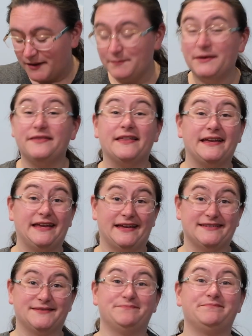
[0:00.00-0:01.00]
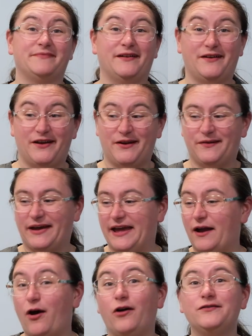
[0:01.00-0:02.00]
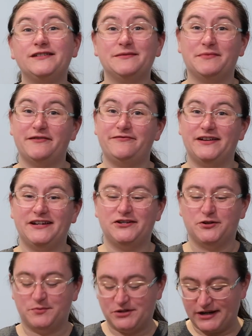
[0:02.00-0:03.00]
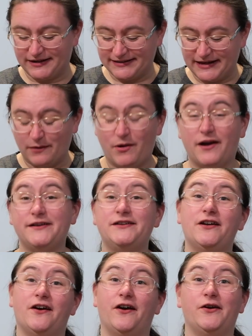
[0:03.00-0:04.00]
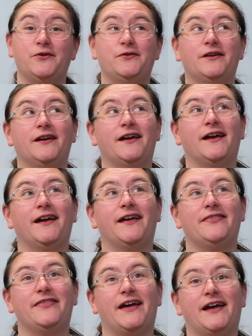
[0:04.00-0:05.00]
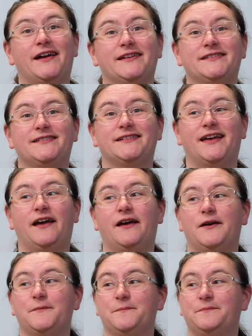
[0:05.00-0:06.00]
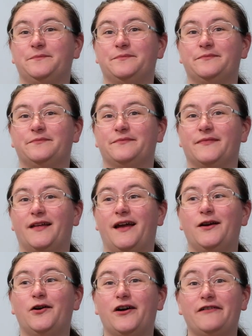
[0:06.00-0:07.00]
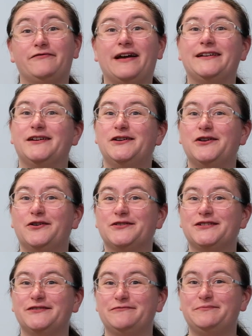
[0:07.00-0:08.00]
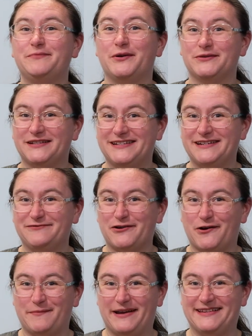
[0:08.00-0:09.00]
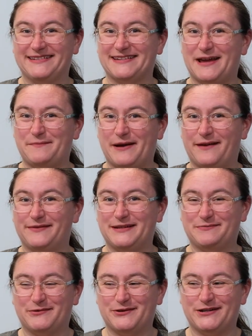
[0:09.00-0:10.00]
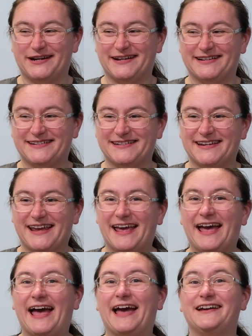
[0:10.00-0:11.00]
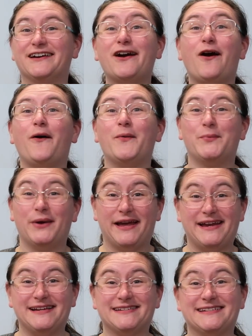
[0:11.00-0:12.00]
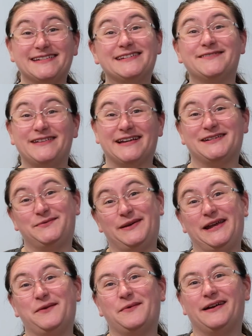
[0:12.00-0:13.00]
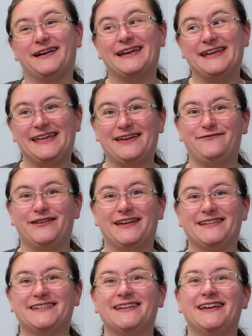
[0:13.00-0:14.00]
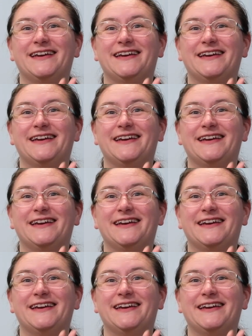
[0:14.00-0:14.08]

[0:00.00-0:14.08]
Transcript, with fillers: But that, yes. Okay, on to my finished object. Now I know that um, a lot, I've had a lot of positive comments about this project and I can't wait until next week when I can give it